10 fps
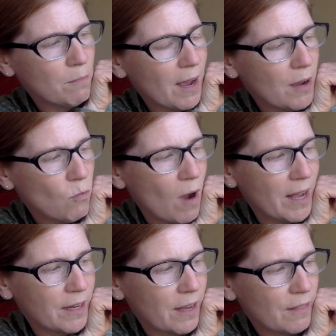by
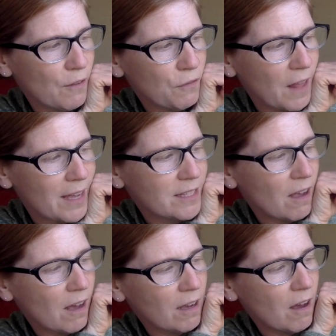one, the flies
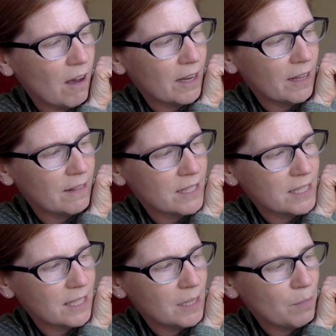got caught in the
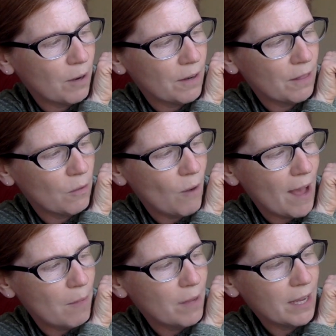sticky part of the
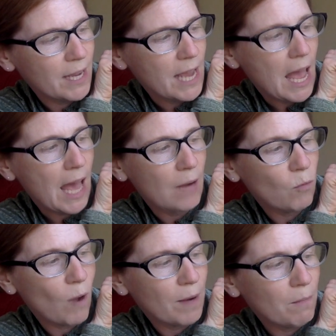web, and
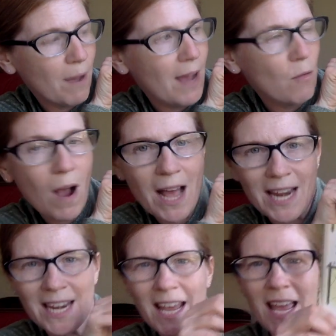one by one,